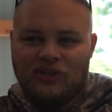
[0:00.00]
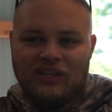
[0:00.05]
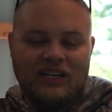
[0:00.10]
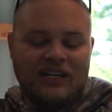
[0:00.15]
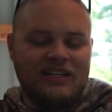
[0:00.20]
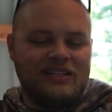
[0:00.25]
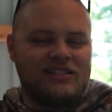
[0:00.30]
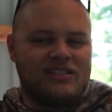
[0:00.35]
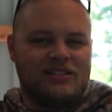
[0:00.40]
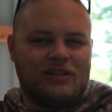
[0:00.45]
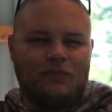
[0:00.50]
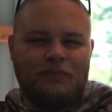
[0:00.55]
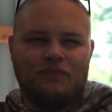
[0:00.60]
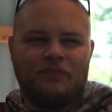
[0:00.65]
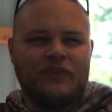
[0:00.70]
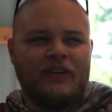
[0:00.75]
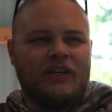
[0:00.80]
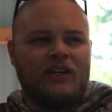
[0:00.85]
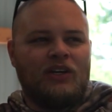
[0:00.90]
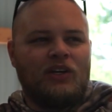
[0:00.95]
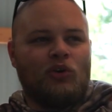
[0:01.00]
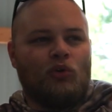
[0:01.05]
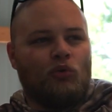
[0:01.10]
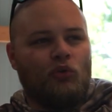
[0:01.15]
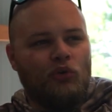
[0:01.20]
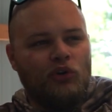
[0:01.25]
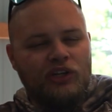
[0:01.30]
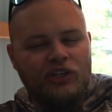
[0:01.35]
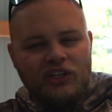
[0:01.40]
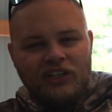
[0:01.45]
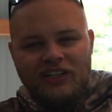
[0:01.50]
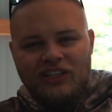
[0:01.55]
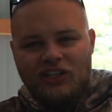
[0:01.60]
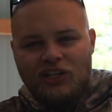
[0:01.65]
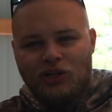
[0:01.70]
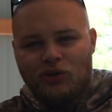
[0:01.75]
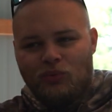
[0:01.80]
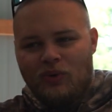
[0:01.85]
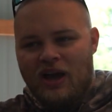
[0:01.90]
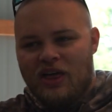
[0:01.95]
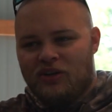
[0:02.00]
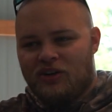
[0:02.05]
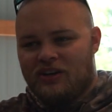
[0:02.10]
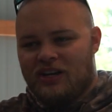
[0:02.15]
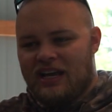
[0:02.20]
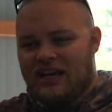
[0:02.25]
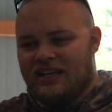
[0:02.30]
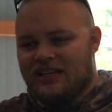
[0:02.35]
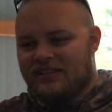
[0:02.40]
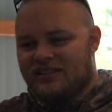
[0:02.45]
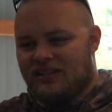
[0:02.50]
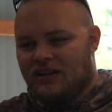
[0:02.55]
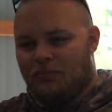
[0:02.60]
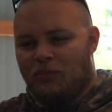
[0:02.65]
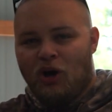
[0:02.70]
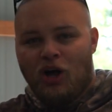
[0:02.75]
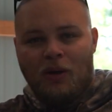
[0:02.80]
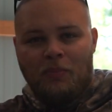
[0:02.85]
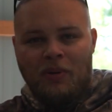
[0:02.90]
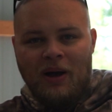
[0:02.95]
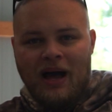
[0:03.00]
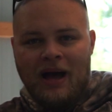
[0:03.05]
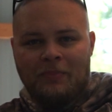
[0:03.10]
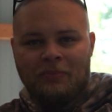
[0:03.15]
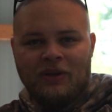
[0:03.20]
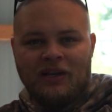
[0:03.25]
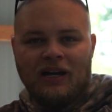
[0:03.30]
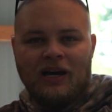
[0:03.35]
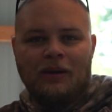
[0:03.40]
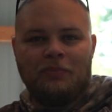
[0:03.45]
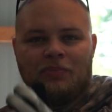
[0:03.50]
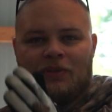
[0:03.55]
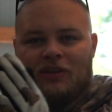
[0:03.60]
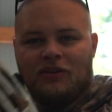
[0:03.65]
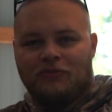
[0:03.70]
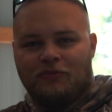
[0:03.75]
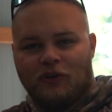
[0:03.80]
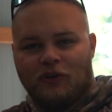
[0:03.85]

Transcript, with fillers: getting some really good weather days and them all popping up and then